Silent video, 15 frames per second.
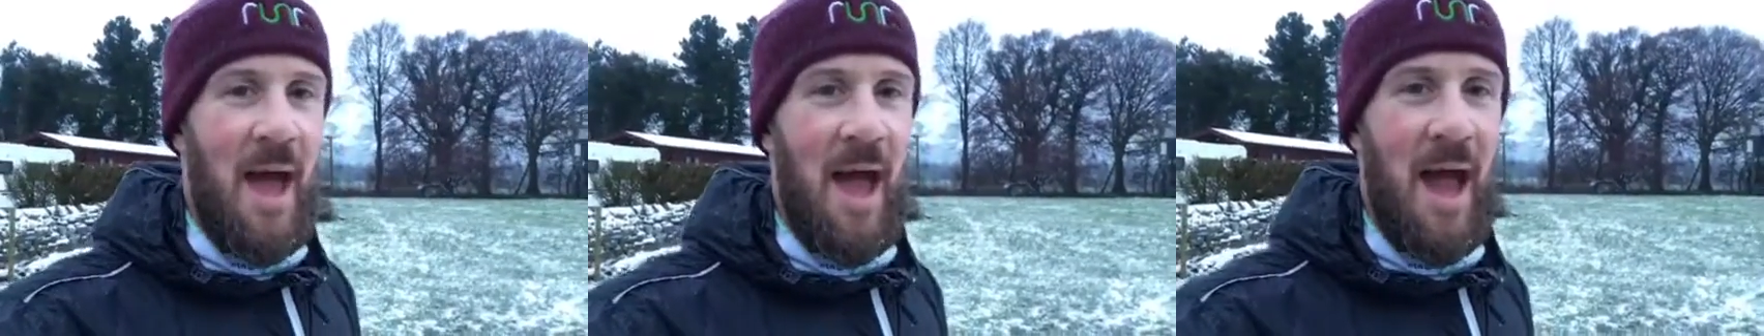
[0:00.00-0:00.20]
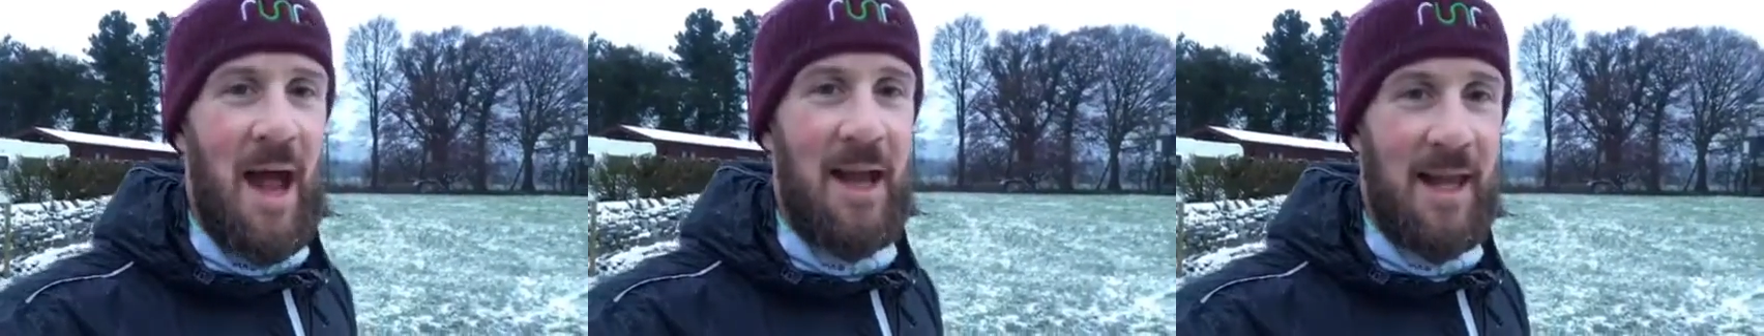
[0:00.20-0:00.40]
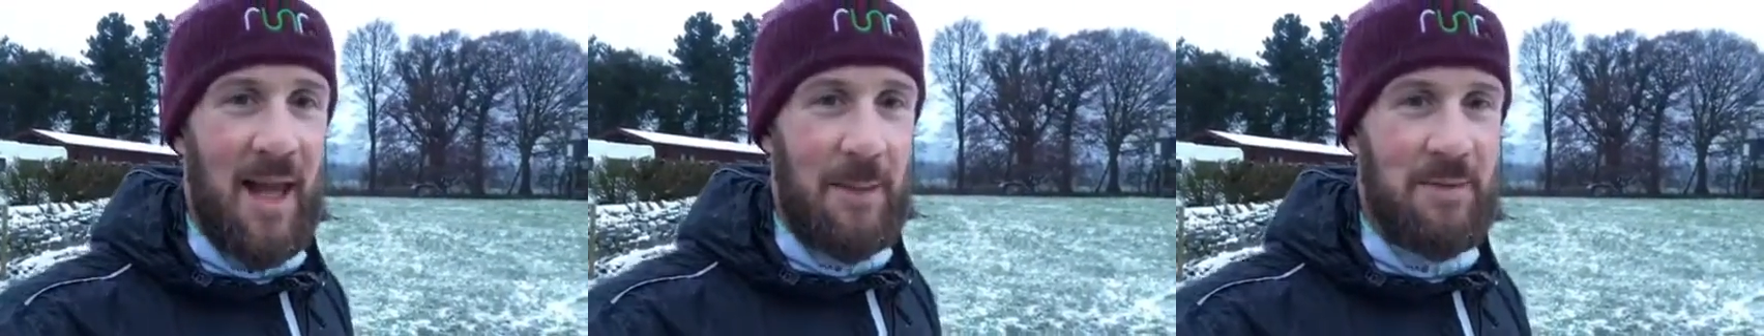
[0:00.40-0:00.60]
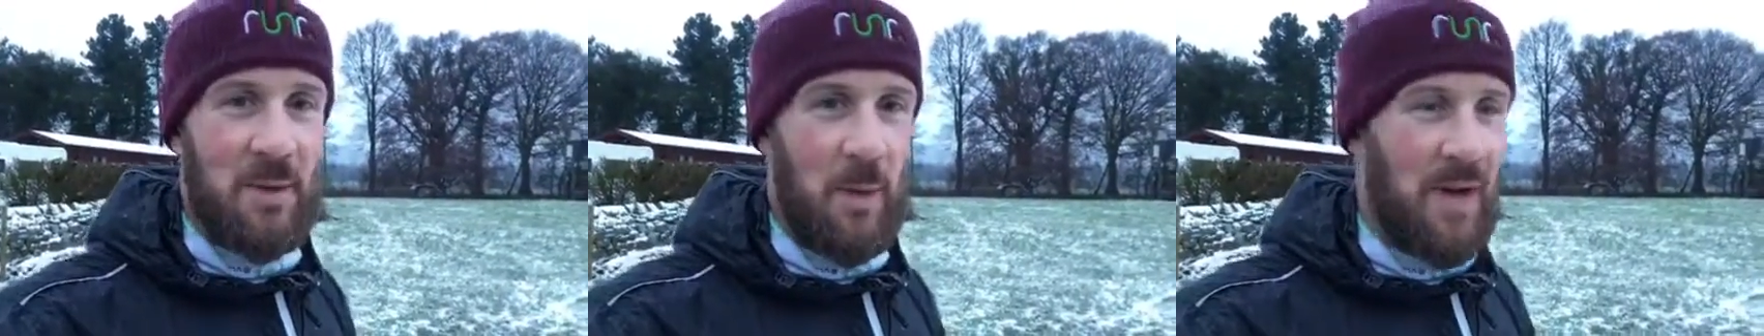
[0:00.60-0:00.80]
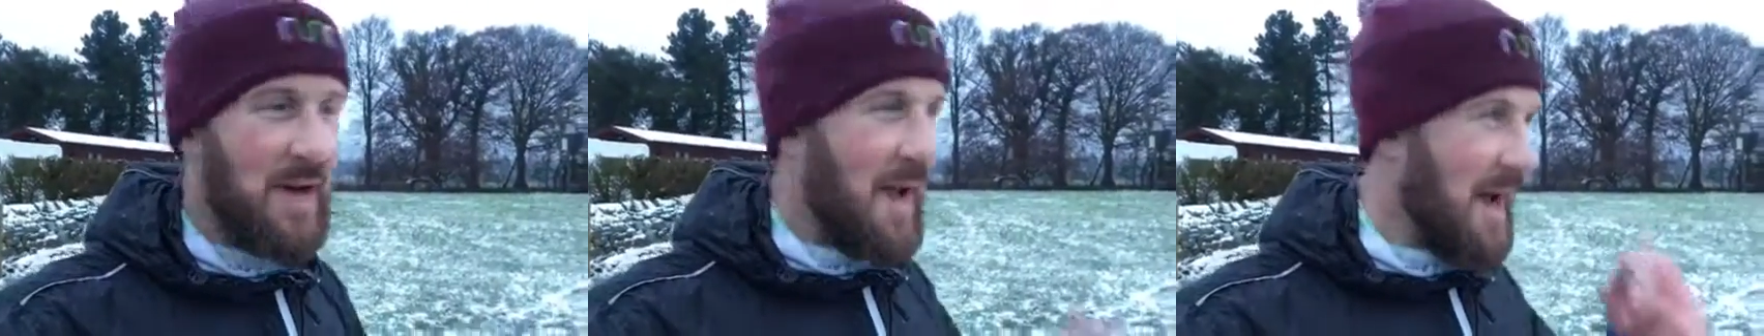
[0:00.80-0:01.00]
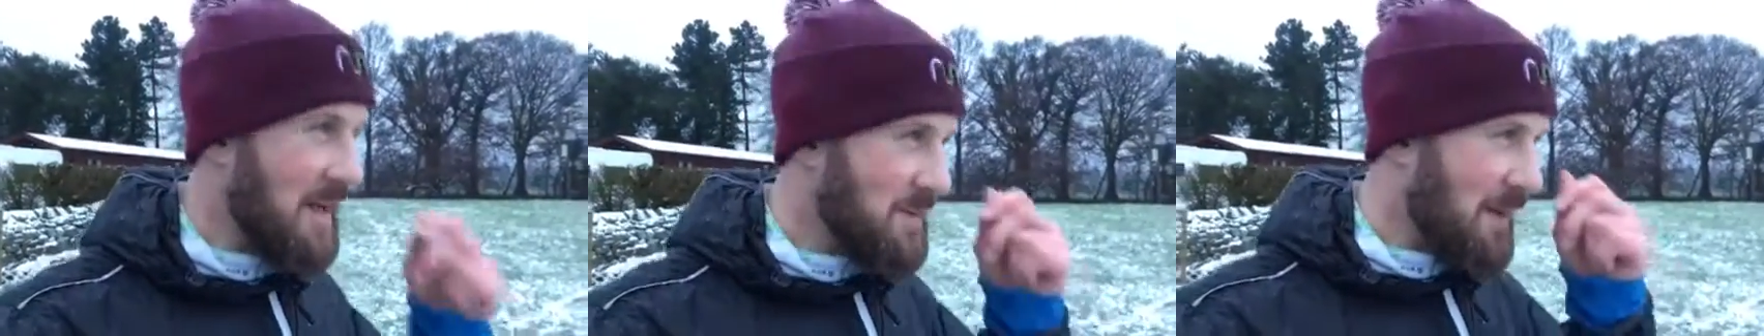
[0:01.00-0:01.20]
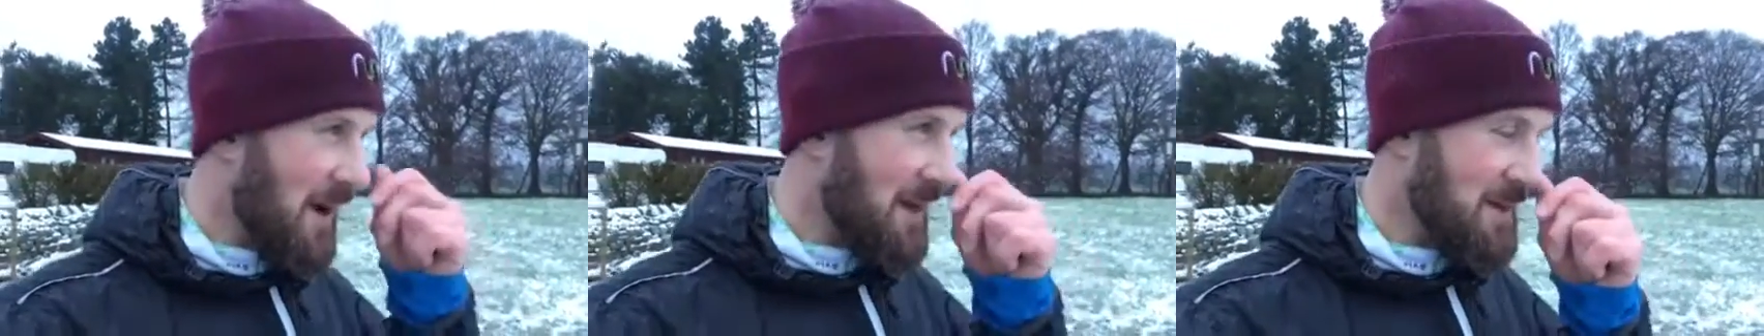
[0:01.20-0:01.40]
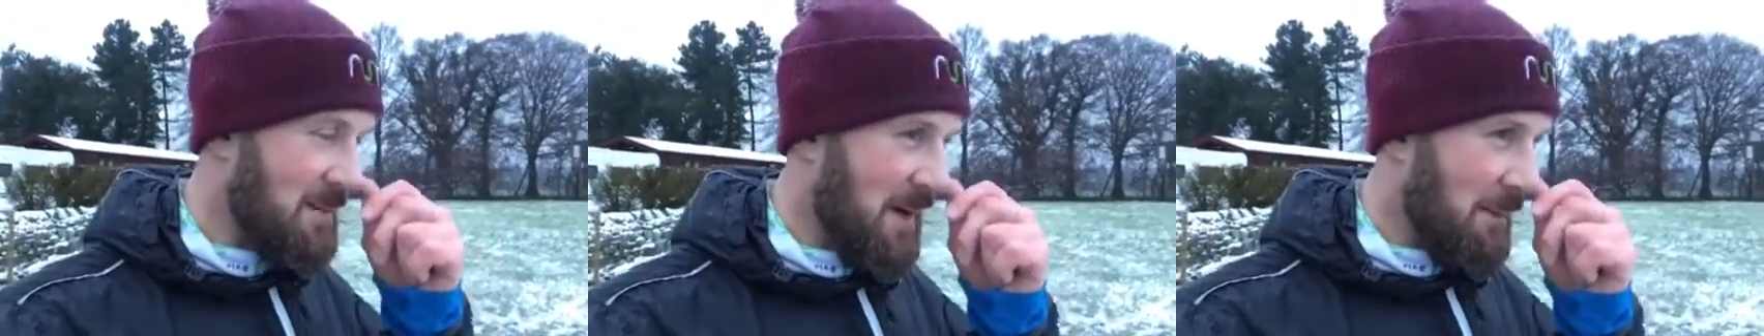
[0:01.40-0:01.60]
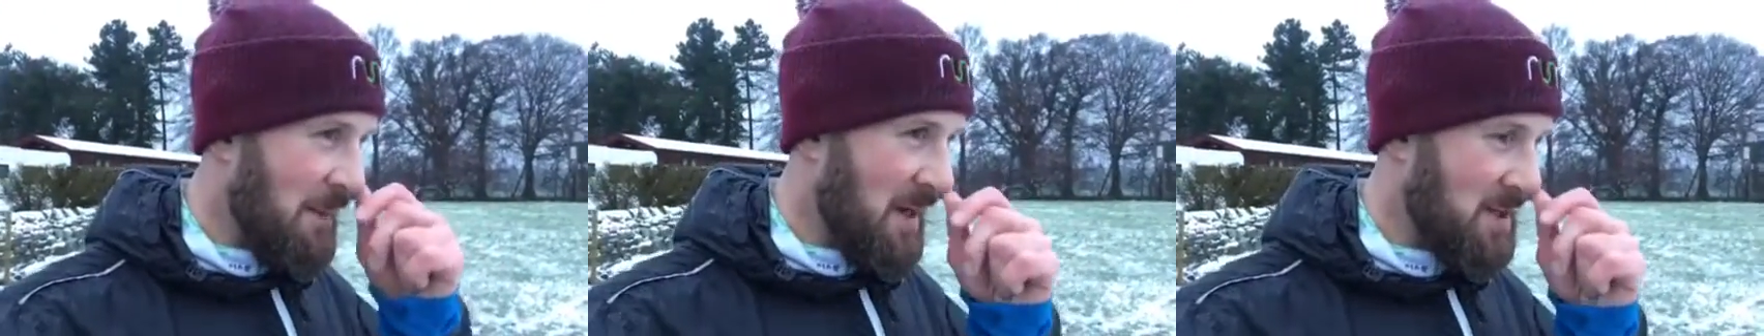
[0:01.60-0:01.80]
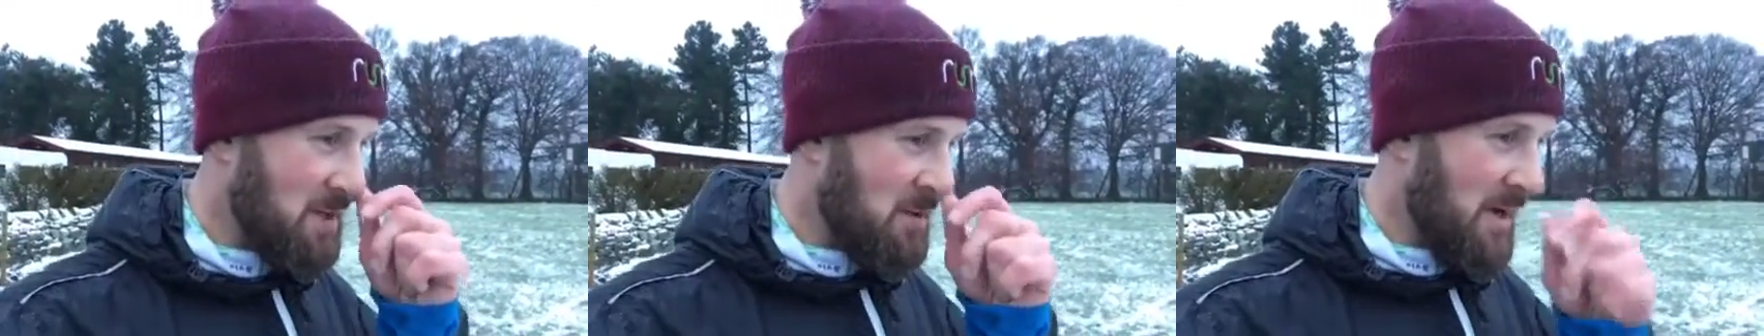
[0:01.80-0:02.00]
and it keeps the wind out as well. It's a bit
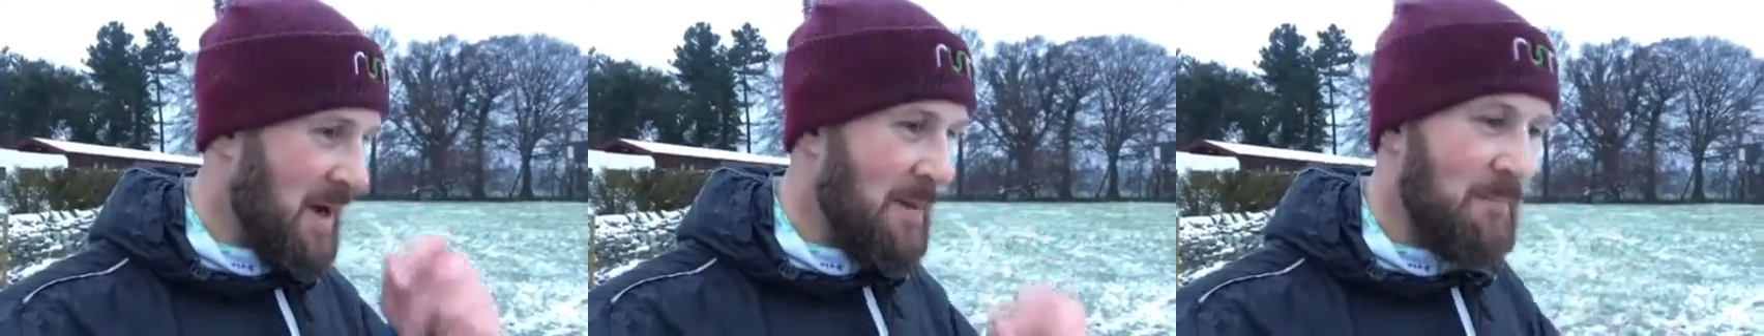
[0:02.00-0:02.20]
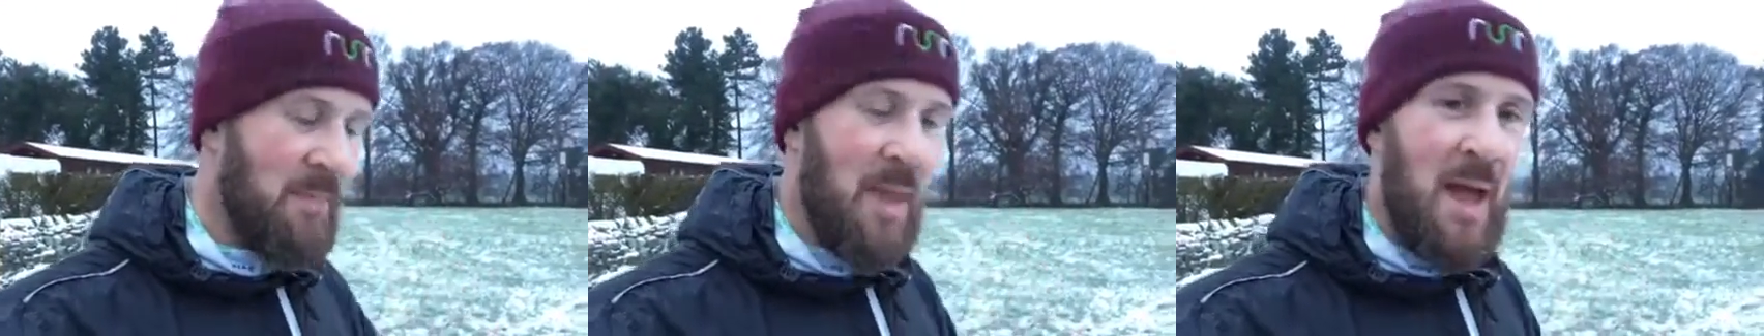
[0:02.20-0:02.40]
blustery.